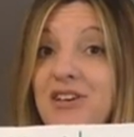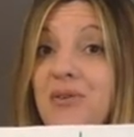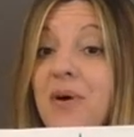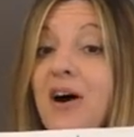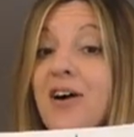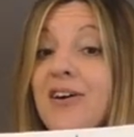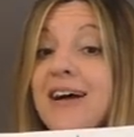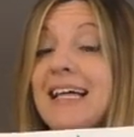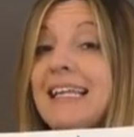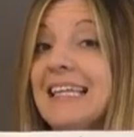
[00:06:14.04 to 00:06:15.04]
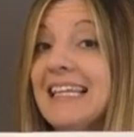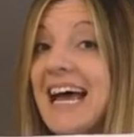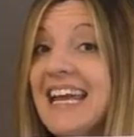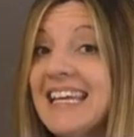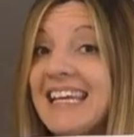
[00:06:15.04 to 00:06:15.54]
you are
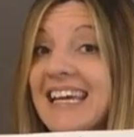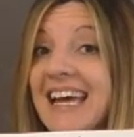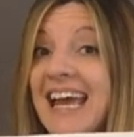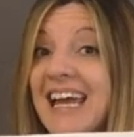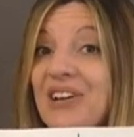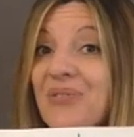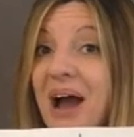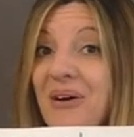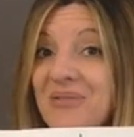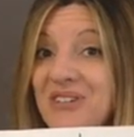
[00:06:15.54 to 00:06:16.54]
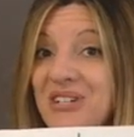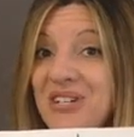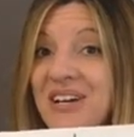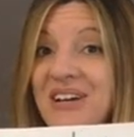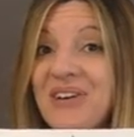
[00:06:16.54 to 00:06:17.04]
like a
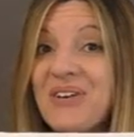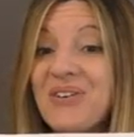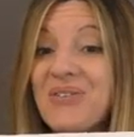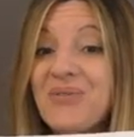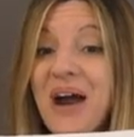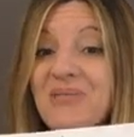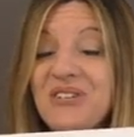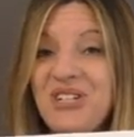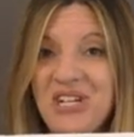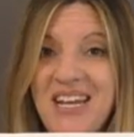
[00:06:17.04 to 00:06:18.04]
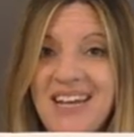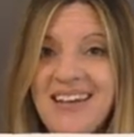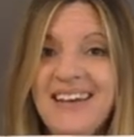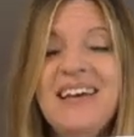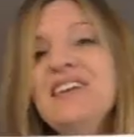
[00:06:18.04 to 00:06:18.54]
grouch. Grouchy.
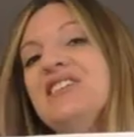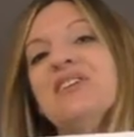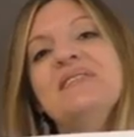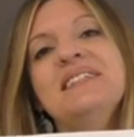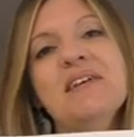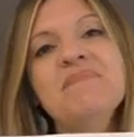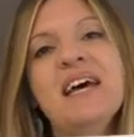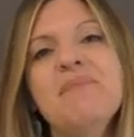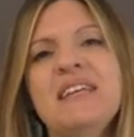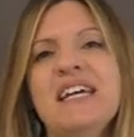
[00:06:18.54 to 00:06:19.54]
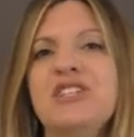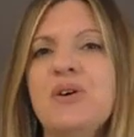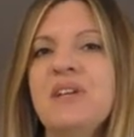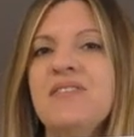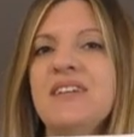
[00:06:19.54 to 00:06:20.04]
So sometimes I
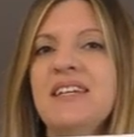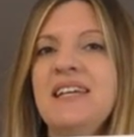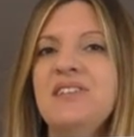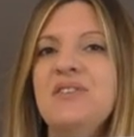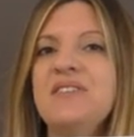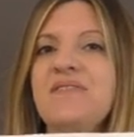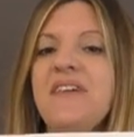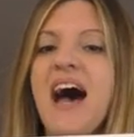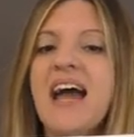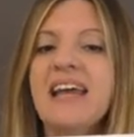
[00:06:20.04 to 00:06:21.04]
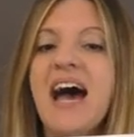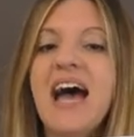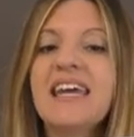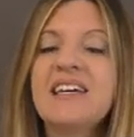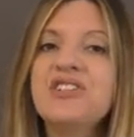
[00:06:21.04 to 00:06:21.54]
don't even need to divide.
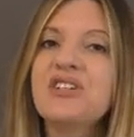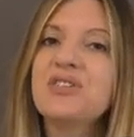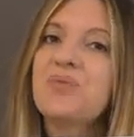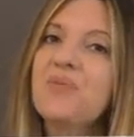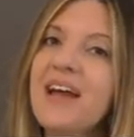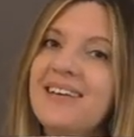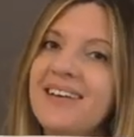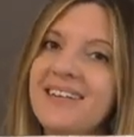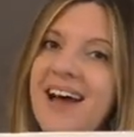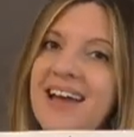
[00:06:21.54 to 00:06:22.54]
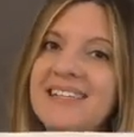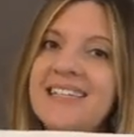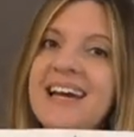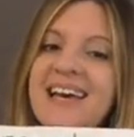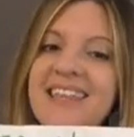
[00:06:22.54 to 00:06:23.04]
I can just
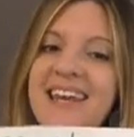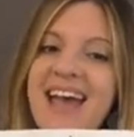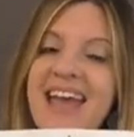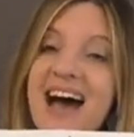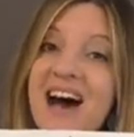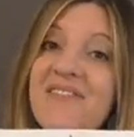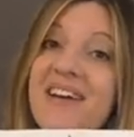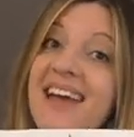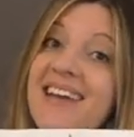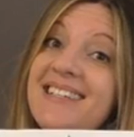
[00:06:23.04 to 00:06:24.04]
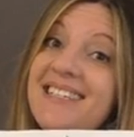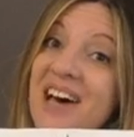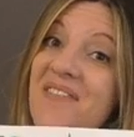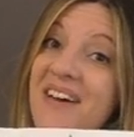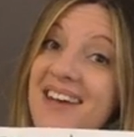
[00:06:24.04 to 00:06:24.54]
recognize that I have a
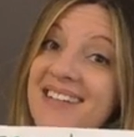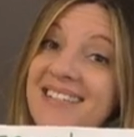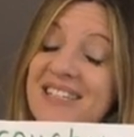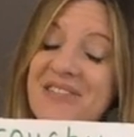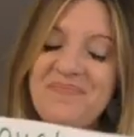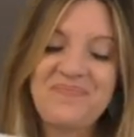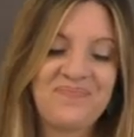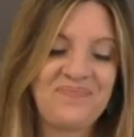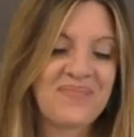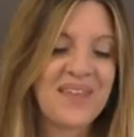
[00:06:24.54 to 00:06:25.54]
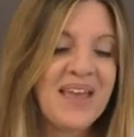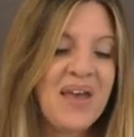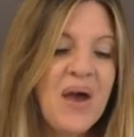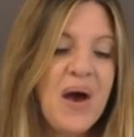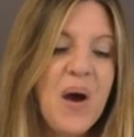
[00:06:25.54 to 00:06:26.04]
suffix.
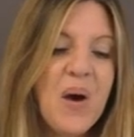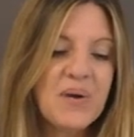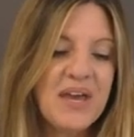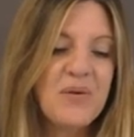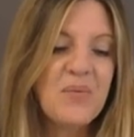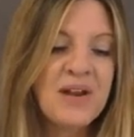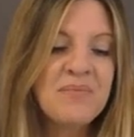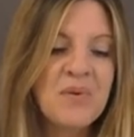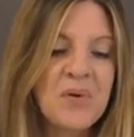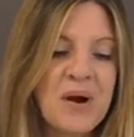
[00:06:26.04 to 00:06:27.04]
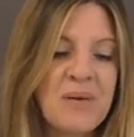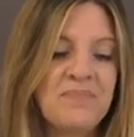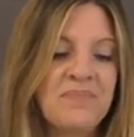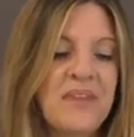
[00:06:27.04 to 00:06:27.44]
Okay, one more.